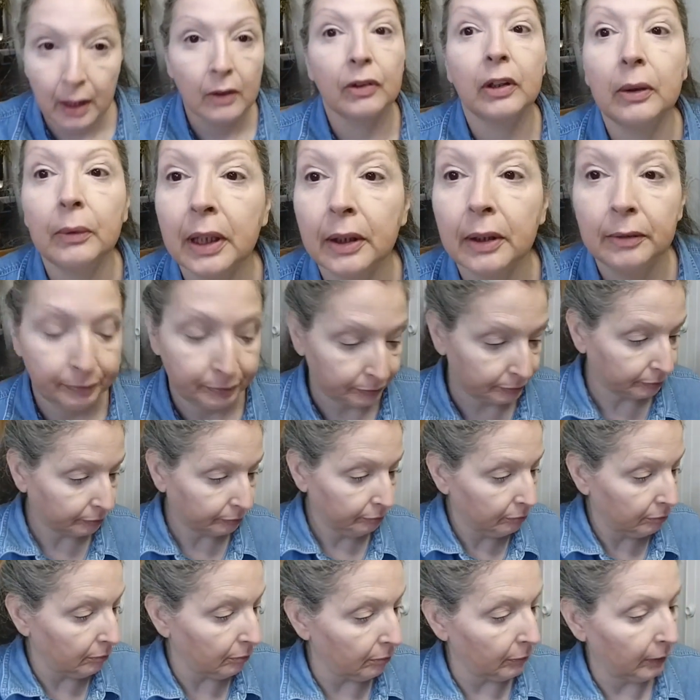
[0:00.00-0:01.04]
So there we go.
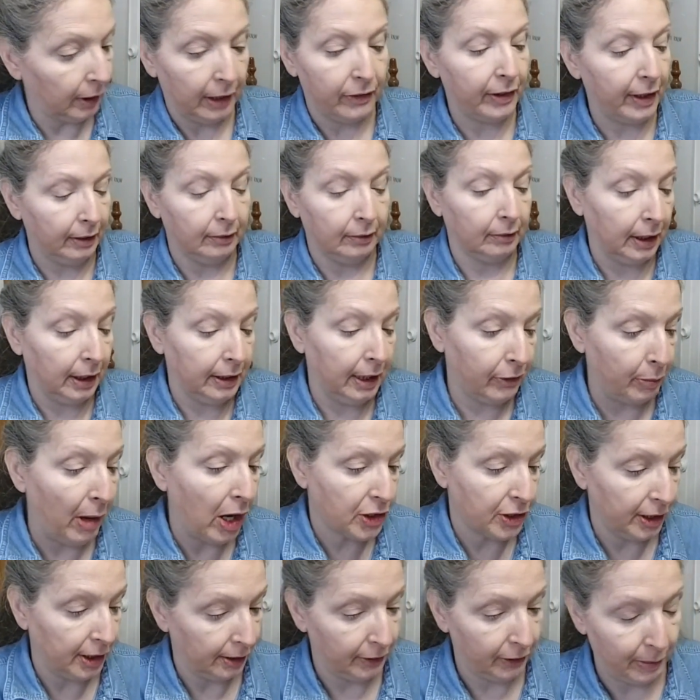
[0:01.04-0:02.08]
That's that. Got that smoshed
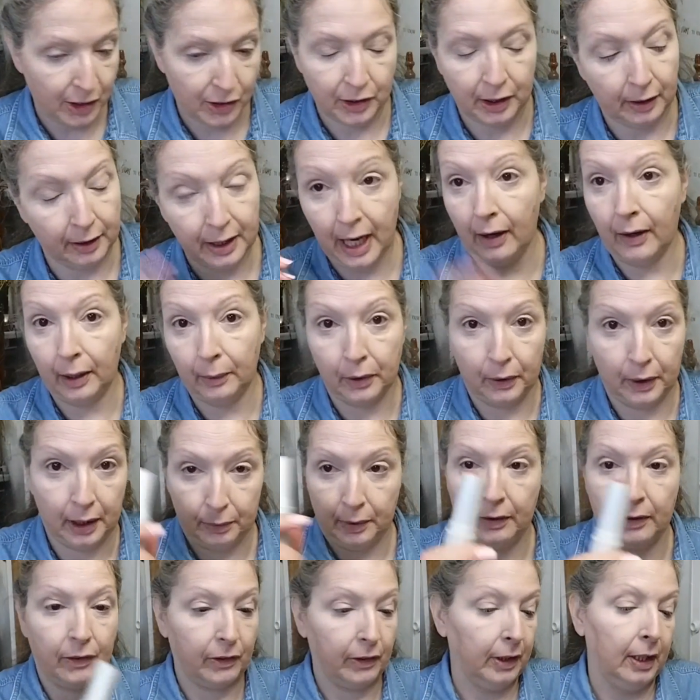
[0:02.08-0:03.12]
in there, smashed in there. Now I will go ahead with
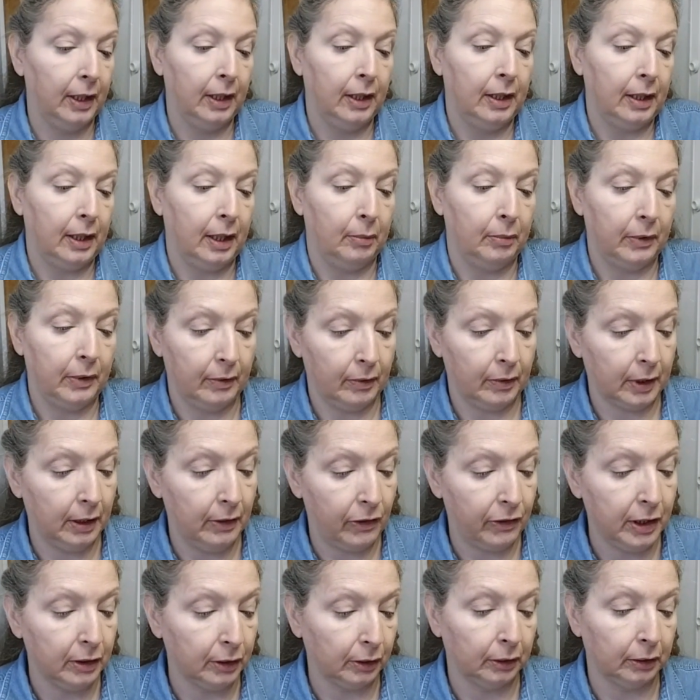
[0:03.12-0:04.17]
this
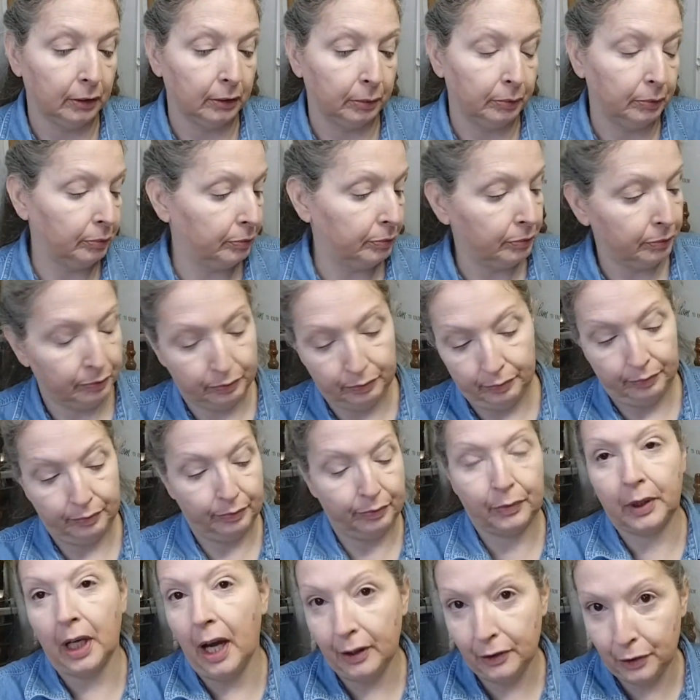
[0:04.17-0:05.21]
concealer
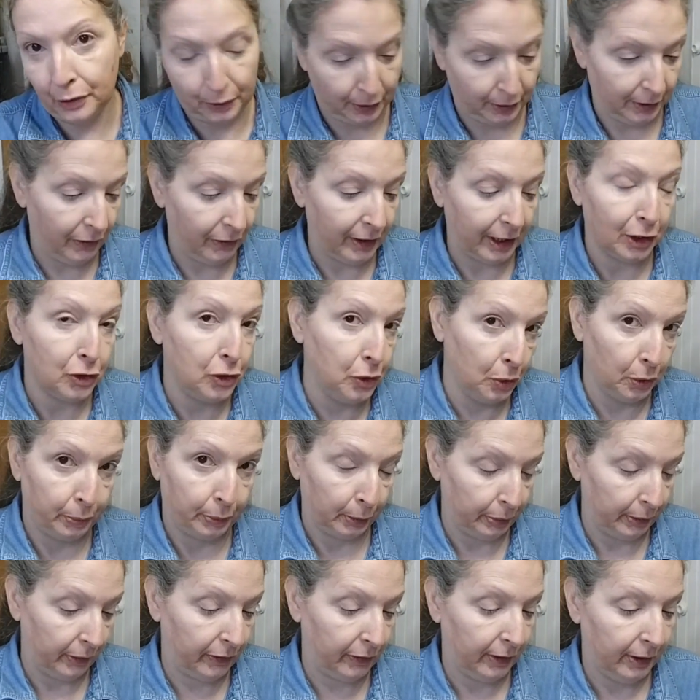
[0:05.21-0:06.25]
contour. This is like a dual
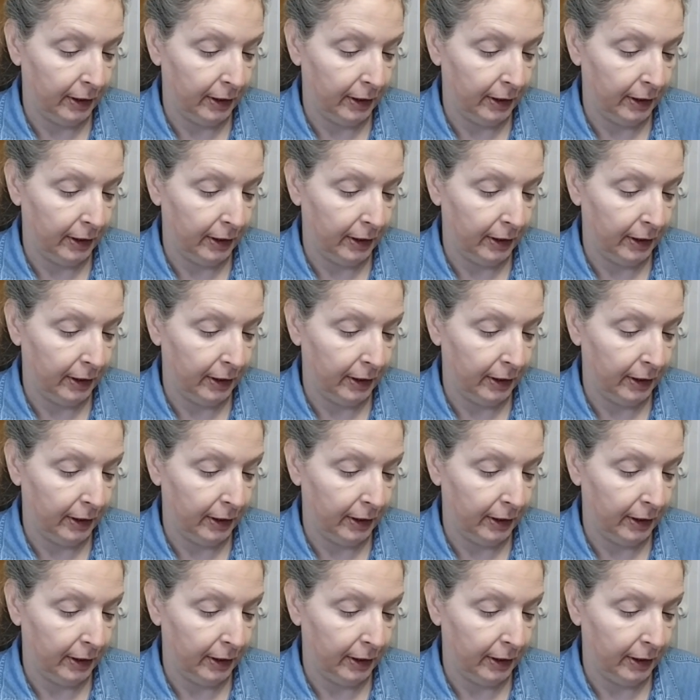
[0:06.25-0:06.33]
purpose